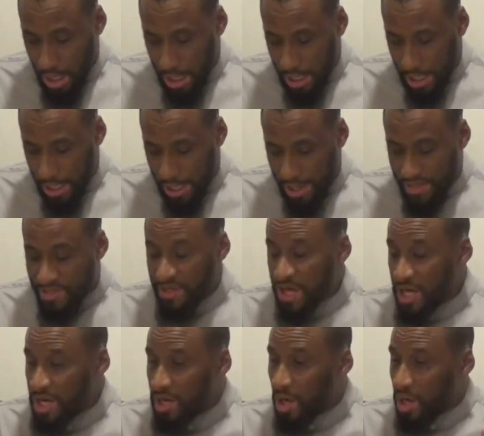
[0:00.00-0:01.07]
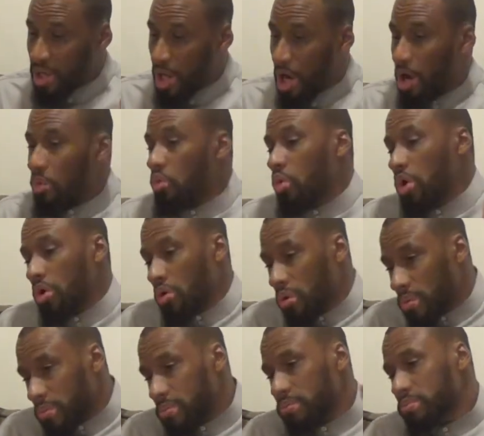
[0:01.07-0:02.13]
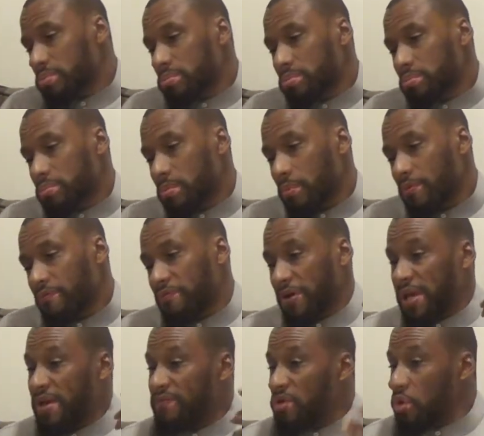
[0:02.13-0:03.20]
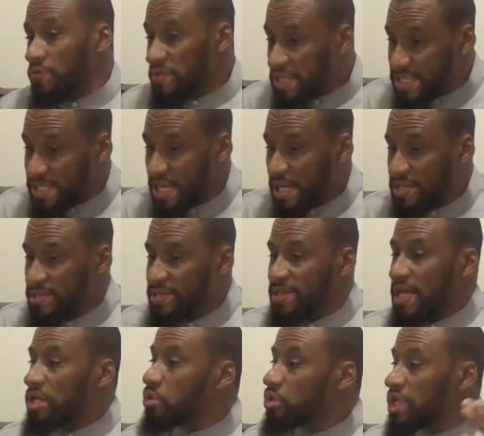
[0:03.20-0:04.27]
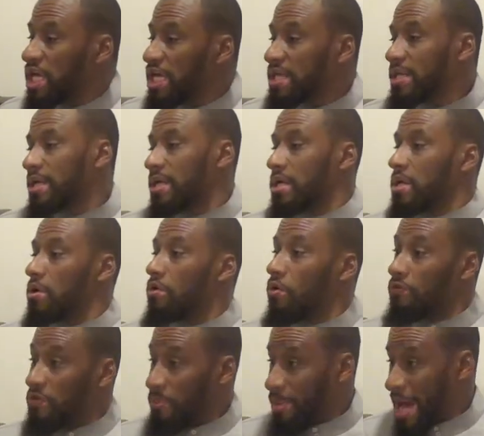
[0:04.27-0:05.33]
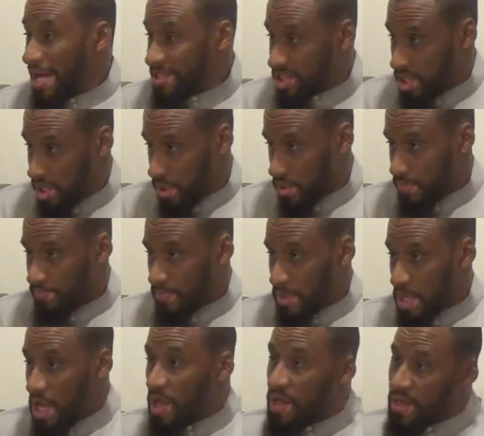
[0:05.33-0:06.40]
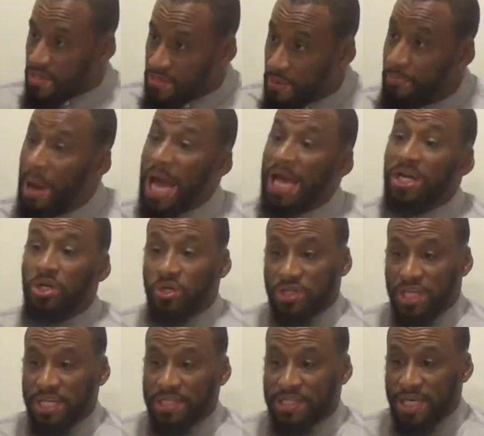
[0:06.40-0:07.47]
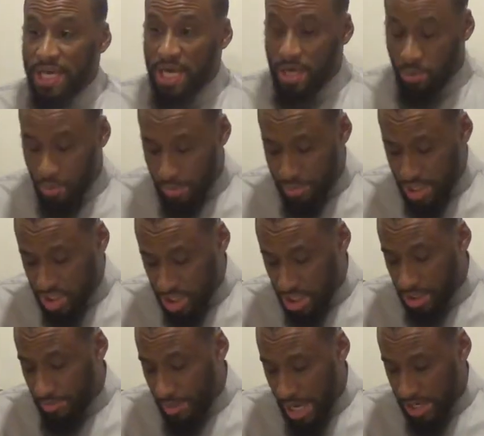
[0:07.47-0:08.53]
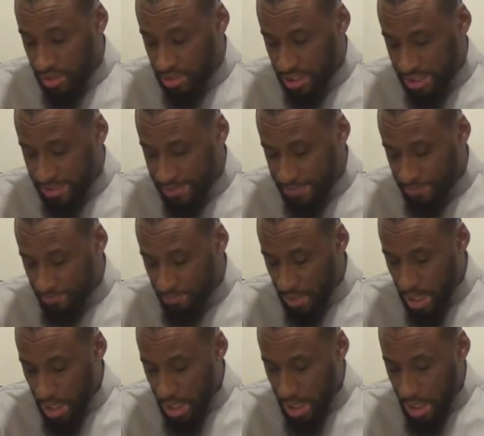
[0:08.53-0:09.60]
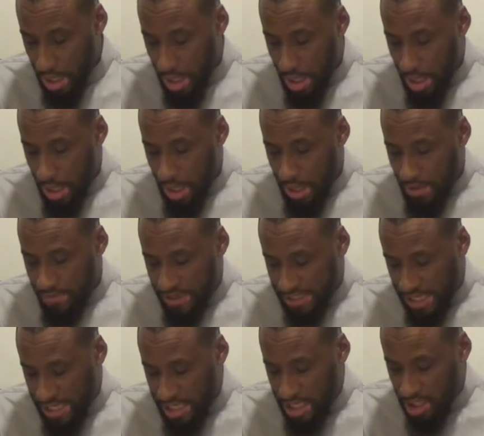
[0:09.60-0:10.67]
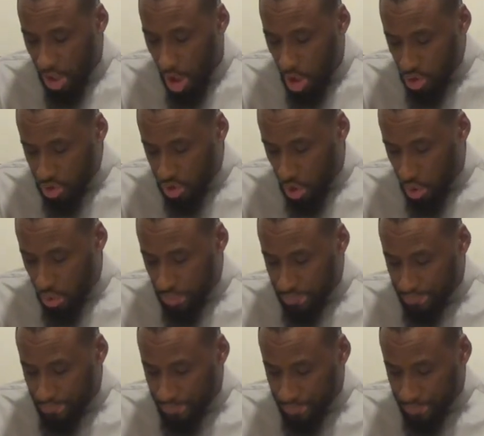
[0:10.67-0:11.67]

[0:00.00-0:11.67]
Uh, then Allah will forgive you of the sins that you did over the past year. The minor sins, again, you mentioned the minor sins. This hadith also,